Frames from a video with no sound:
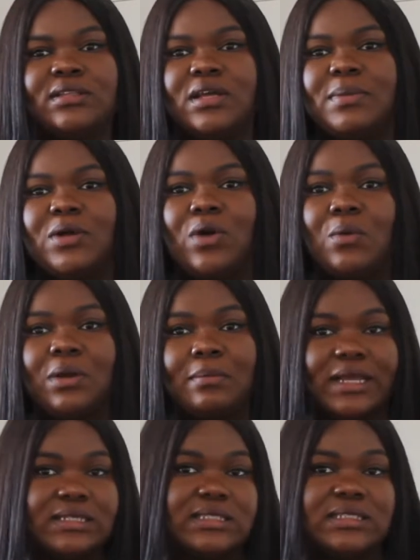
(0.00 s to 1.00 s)
like, I want to
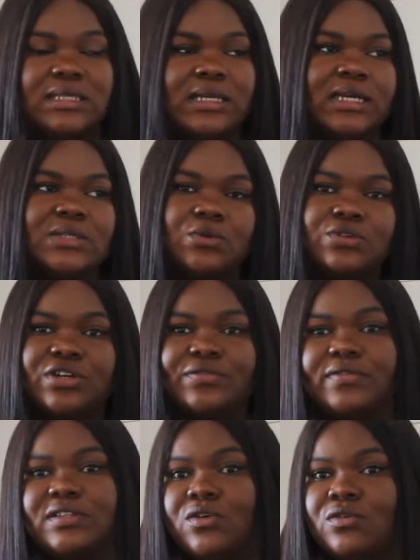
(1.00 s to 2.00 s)
buy this sneaker at
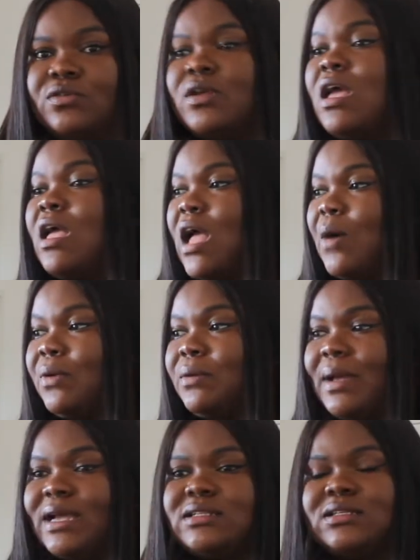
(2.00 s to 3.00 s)
$150. I want to
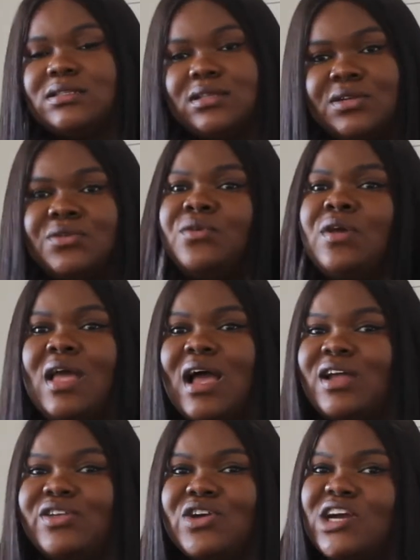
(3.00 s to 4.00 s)
buy this, and
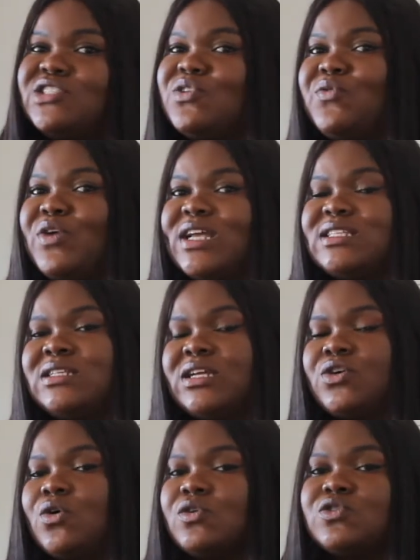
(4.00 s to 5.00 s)
you also forget that you
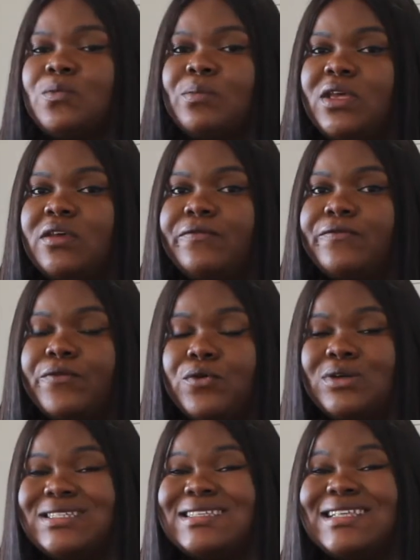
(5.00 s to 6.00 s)
also pay
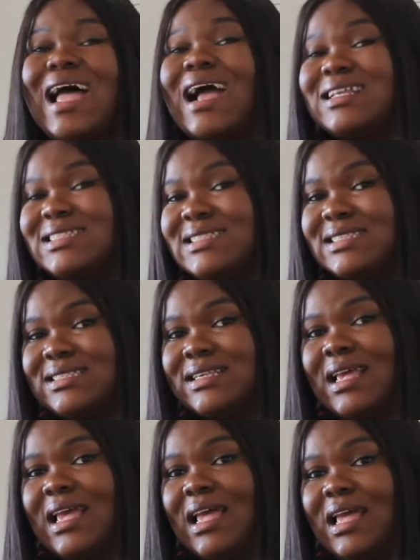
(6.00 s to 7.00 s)
for tax.
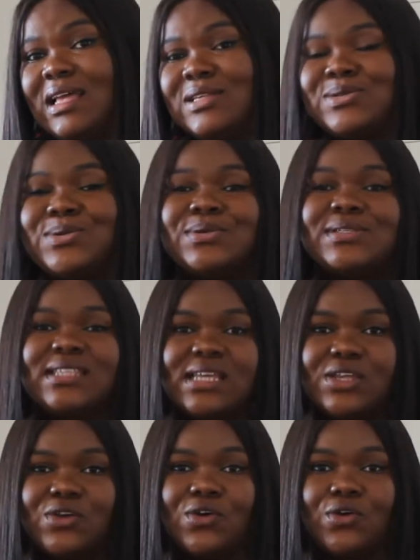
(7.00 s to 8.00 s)
So say
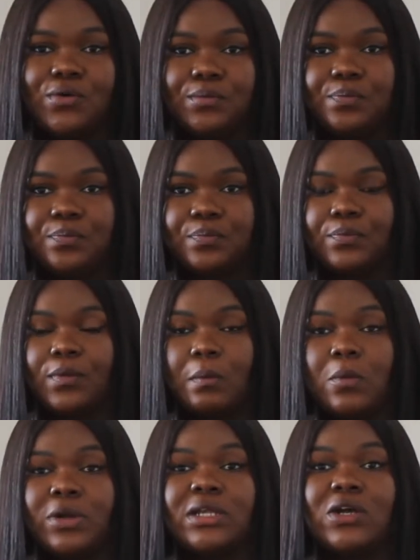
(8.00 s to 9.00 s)
your
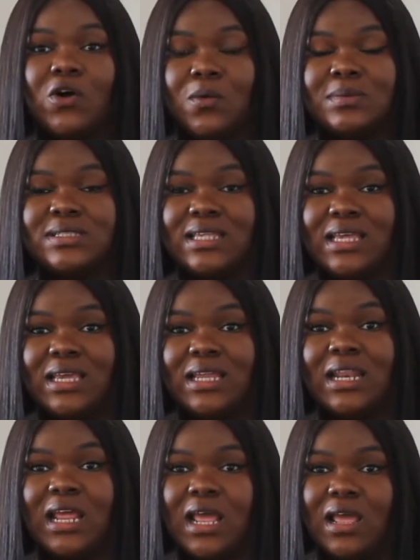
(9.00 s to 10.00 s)
money comes
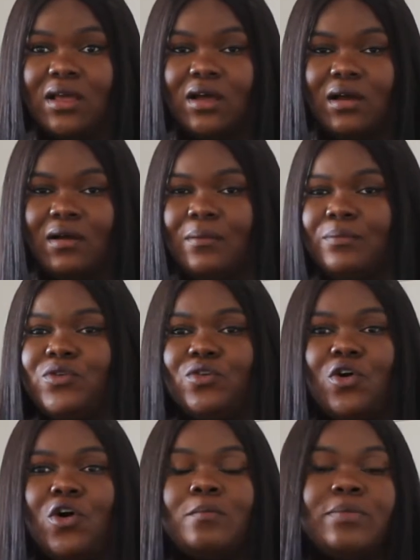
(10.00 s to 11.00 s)
in, your
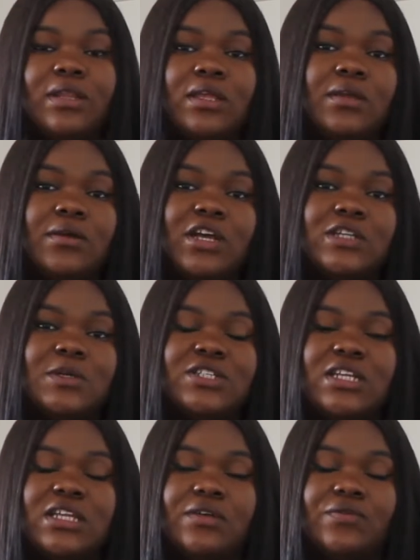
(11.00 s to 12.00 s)
company,
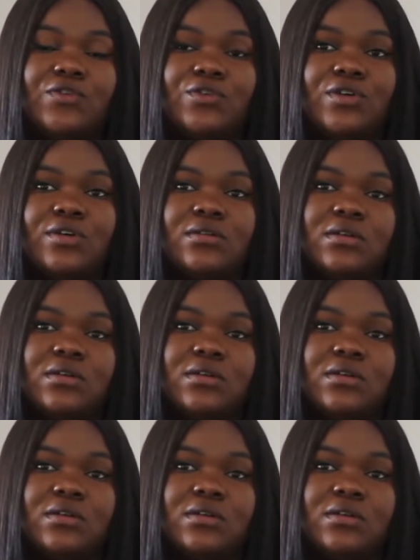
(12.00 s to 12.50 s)
especially if your